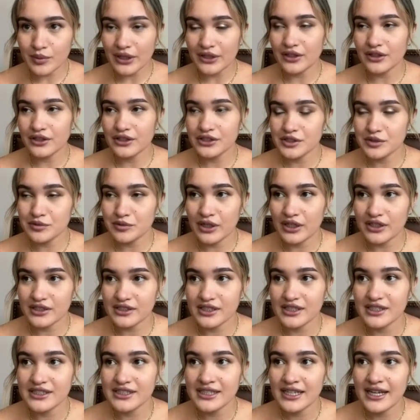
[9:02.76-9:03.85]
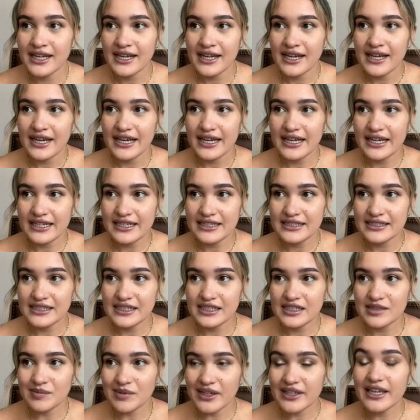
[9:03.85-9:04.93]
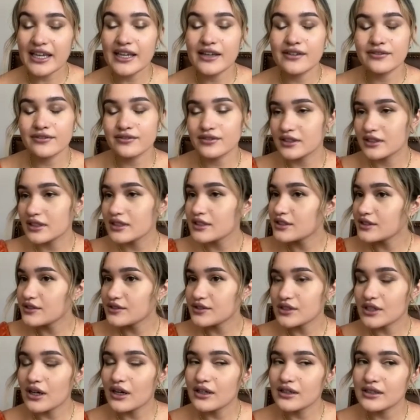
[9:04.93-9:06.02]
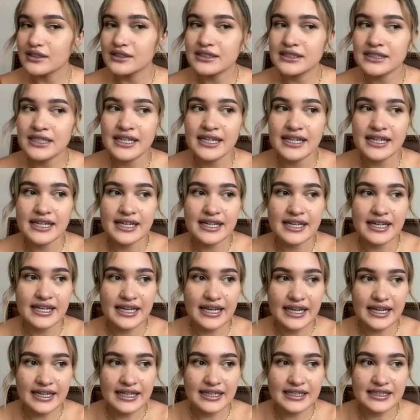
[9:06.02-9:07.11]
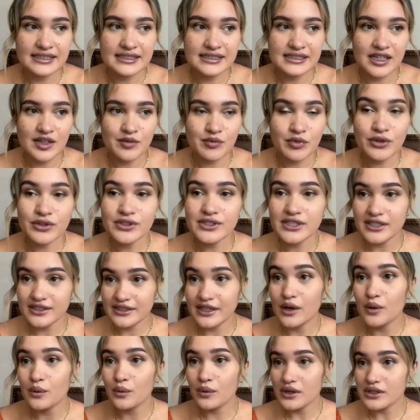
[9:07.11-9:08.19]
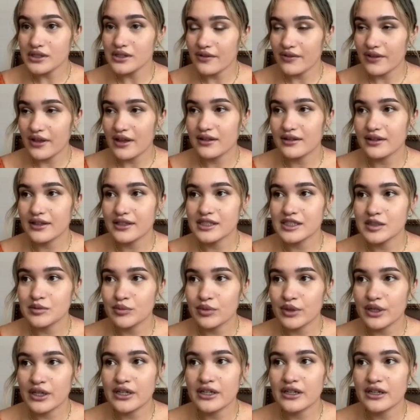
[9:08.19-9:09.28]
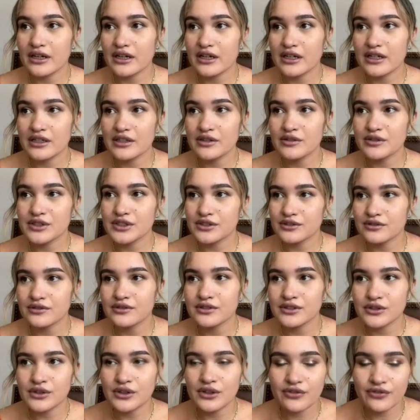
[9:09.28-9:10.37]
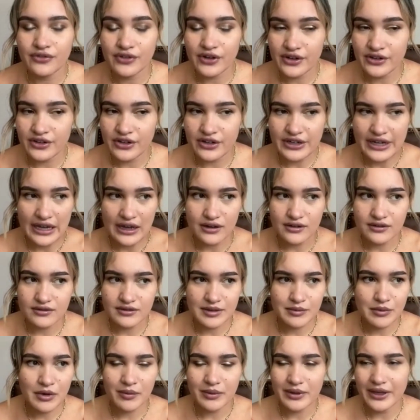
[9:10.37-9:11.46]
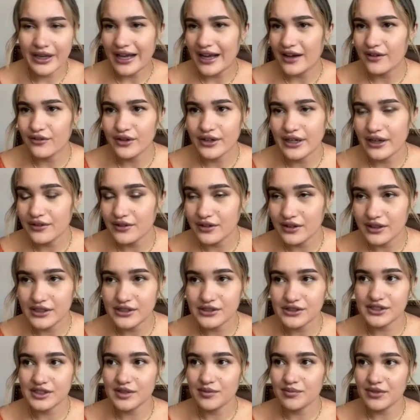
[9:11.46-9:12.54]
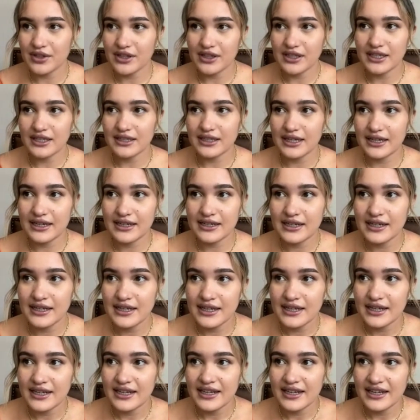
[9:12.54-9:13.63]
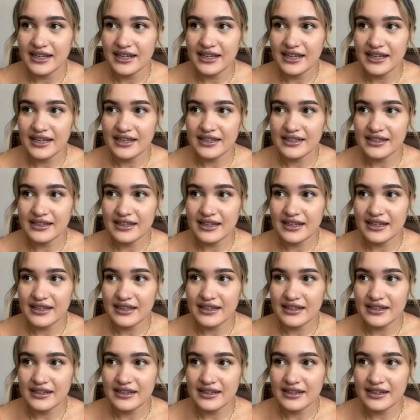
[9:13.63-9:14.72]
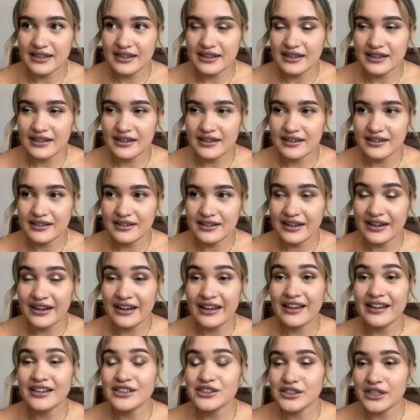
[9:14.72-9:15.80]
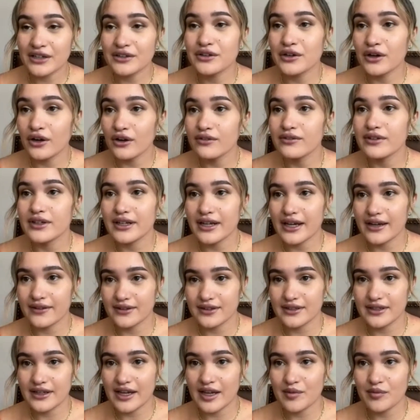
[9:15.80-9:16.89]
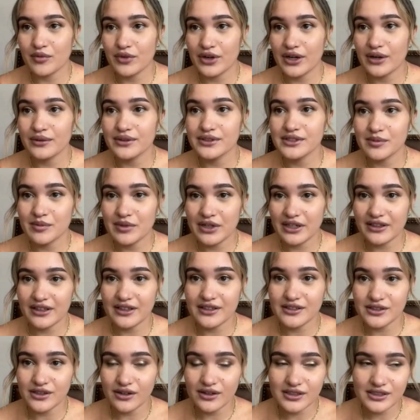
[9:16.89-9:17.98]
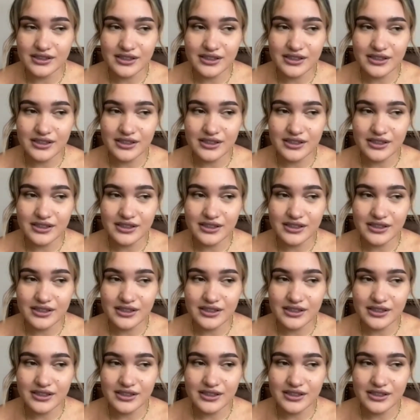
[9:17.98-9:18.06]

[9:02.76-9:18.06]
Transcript: blind audition process and um, i gave a list of songs and uh, both sides now was on that list but uh, it was sort of further down probably halfway down the list or something like that and then uh, and i actually had covid at the time when i was submitting that song